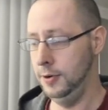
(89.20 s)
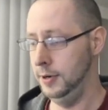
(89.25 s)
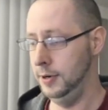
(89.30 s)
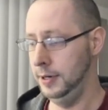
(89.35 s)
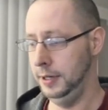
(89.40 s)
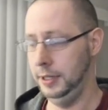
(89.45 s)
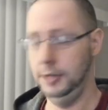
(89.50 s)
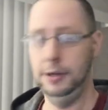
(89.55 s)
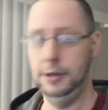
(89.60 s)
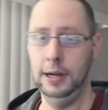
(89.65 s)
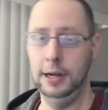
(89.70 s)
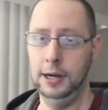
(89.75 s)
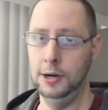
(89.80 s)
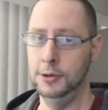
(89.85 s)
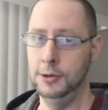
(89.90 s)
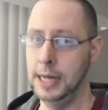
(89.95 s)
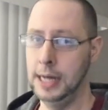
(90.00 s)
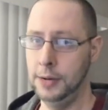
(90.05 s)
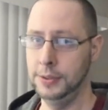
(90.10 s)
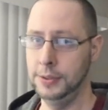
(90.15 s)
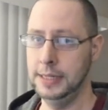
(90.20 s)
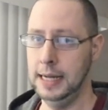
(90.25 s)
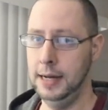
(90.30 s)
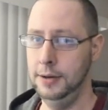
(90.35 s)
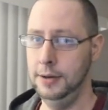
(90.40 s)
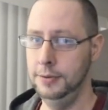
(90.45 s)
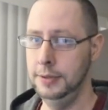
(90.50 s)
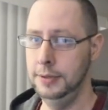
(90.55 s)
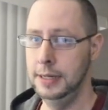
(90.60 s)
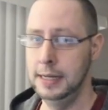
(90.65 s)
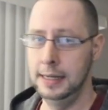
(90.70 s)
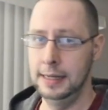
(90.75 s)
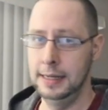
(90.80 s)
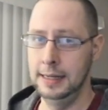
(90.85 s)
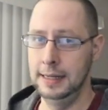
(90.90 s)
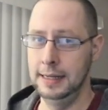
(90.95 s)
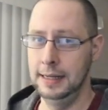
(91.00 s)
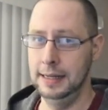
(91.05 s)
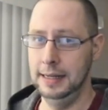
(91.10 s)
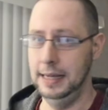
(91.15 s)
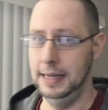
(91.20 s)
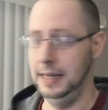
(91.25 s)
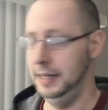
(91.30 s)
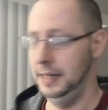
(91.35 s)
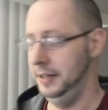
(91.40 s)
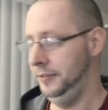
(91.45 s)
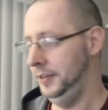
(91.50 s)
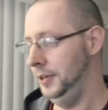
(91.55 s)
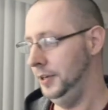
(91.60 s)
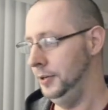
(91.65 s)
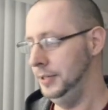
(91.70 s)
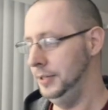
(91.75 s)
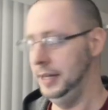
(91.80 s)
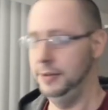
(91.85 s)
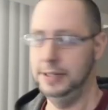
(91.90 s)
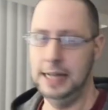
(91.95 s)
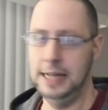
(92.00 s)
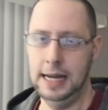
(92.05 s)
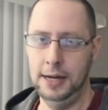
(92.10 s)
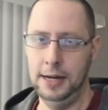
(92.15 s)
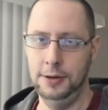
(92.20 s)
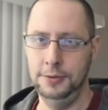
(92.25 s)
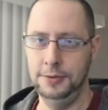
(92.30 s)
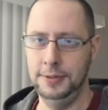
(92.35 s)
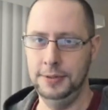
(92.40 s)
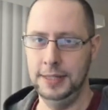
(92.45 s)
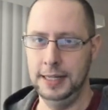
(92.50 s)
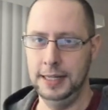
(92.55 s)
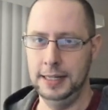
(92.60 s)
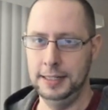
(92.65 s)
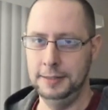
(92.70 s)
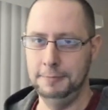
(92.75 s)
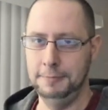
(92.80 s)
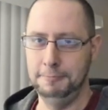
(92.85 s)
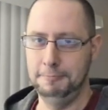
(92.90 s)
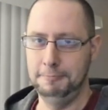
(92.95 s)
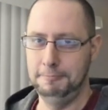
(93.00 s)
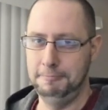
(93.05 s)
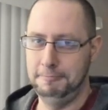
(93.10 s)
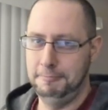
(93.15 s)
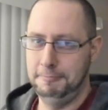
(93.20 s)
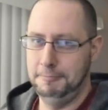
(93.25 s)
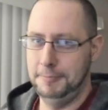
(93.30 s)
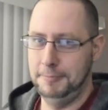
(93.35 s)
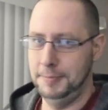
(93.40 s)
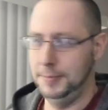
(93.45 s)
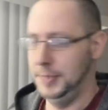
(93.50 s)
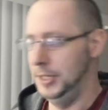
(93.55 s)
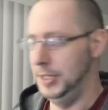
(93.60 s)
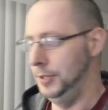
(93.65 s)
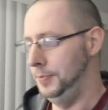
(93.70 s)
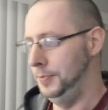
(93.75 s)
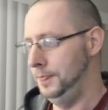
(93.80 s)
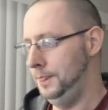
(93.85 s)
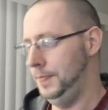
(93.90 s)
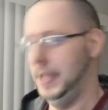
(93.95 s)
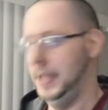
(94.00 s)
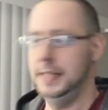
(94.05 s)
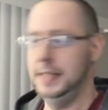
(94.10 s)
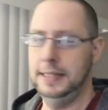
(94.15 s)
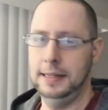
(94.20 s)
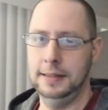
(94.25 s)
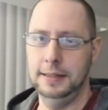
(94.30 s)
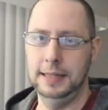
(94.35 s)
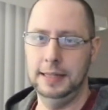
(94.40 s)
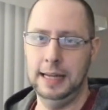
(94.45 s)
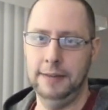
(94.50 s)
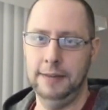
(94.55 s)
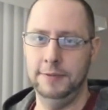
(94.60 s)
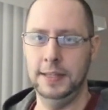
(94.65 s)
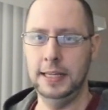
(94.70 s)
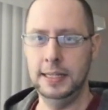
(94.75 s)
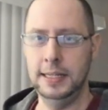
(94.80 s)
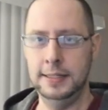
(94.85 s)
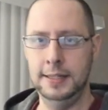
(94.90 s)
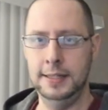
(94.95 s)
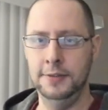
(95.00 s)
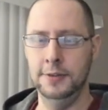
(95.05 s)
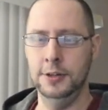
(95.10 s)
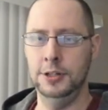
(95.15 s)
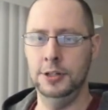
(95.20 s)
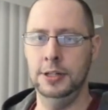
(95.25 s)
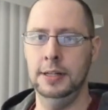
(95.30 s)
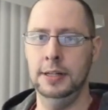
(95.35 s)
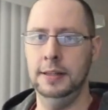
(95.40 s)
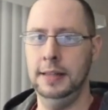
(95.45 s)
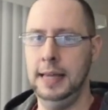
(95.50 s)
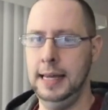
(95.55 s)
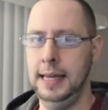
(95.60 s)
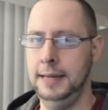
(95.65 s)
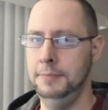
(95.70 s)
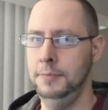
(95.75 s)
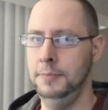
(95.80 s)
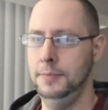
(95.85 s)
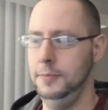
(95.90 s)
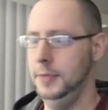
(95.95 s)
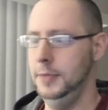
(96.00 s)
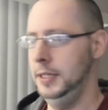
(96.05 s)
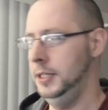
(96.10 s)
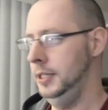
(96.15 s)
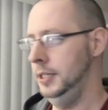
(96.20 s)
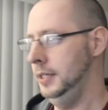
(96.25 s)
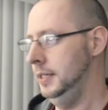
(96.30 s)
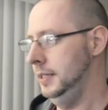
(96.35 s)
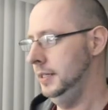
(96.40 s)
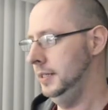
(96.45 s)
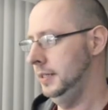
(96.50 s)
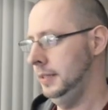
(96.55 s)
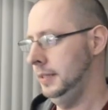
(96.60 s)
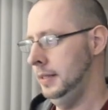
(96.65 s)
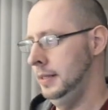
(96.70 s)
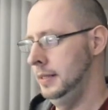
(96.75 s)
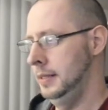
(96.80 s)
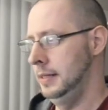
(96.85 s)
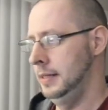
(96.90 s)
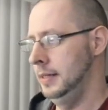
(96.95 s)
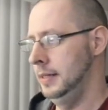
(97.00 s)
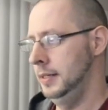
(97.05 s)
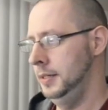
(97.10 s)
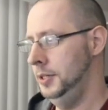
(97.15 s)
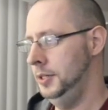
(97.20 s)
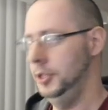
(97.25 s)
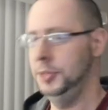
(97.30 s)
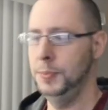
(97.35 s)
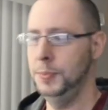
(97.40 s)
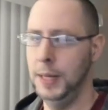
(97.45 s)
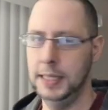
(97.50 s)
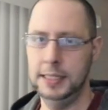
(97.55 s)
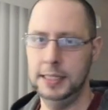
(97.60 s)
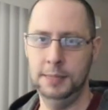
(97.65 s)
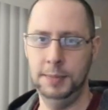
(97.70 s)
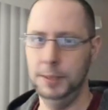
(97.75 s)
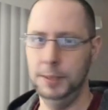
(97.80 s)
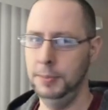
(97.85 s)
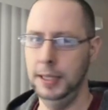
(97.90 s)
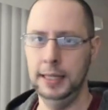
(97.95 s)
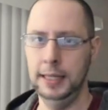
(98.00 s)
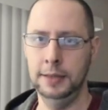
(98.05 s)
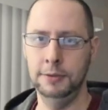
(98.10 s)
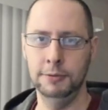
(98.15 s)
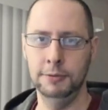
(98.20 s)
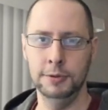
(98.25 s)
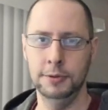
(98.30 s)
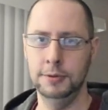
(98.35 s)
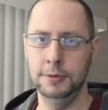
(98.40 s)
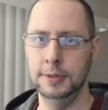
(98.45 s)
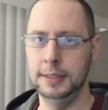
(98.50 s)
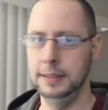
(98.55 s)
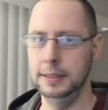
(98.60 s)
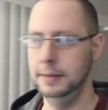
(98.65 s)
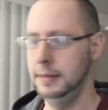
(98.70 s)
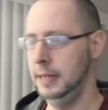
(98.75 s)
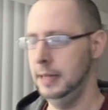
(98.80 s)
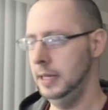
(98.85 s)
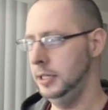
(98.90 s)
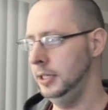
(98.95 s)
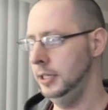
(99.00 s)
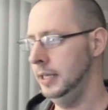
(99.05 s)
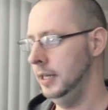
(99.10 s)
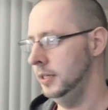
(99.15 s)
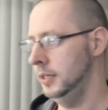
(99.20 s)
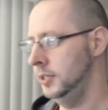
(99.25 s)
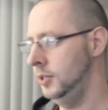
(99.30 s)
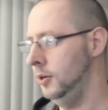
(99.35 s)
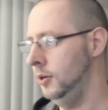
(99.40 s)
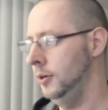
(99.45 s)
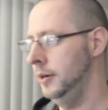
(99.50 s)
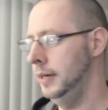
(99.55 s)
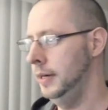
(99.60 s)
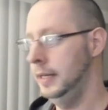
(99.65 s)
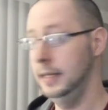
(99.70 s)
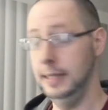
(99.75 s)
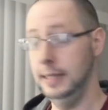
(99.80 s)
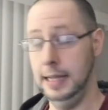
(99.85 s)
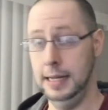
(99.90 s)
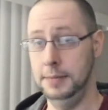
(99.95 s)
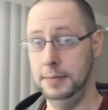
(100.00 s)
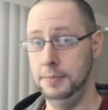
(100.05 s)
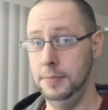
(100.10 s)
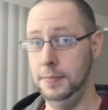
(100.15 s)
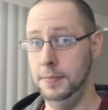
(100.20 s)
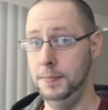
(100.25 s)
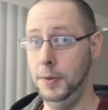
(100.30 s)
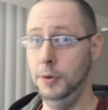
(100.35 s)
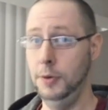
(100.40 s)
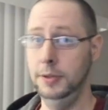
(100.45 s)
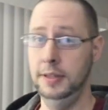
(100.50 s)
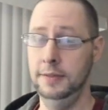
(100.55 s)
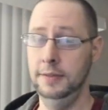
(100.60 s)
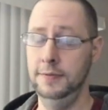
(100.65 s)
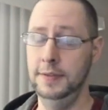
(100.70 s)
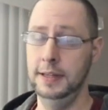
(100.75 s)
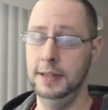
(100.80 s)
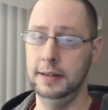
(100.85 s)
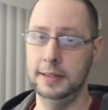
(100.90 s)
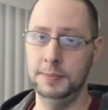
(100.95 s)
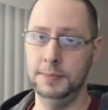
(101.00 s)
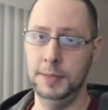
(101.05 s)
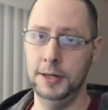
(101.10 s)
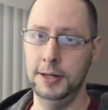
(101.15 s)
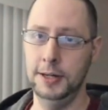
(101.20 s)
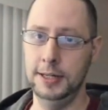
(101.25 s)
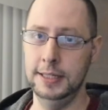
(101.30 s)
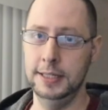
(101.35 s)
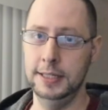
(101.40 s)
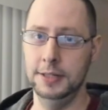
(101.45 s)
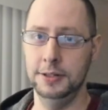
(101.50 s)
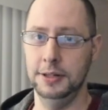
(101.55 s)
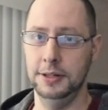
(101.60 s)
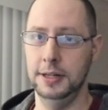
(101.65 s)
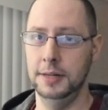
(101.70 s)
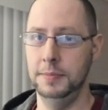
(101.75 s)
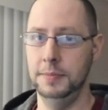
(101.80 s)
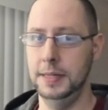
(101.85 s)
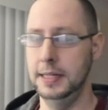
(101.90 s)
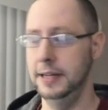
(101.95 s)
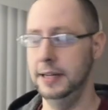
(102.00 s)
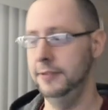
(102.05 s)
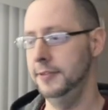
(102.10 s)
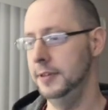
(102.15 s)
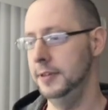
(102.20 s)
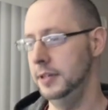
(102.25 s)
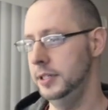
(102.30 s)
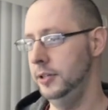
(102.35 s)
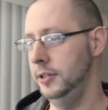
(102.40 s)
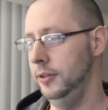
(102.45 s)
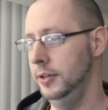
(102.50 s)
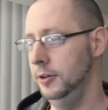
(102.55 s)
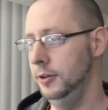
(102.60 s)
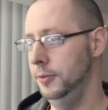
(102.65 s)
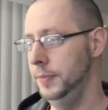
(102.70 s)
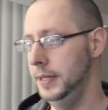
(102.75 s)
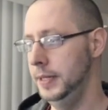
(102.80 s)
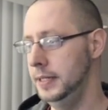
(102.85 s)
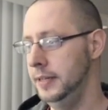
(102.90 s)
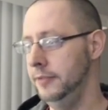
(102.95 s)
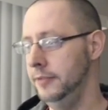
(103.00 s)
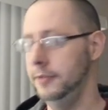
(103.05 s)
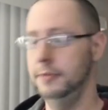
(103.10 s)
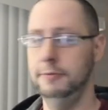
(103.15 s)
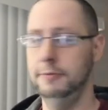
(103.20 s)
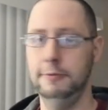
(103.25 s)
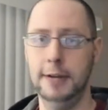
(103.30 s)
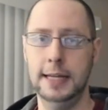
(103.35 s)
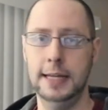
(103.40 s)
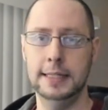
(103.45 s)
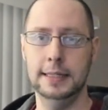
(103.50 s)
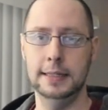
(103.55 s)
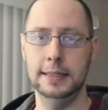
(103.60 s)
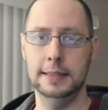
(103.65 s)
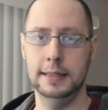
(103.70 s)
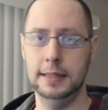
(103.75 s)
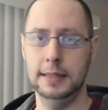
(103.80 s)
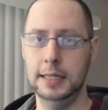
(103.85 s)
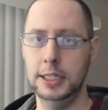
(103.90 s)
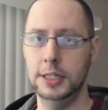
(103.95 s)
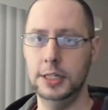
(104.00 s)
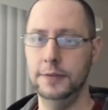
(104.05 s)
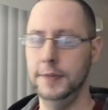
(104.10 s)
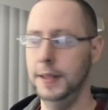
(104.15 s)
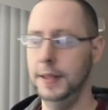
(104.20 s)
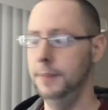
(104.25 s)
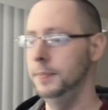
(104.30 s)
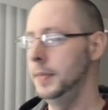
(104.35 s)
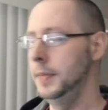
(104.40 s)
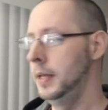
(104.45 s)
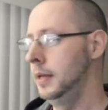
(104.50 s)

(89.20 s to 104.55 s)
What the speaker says: you could go downtown, and if you go downtown, then you basically have the easy version of the game, which is just meant to be played through, and you get a story. And both of the experiences are going to be different, so there will be different races in each of them.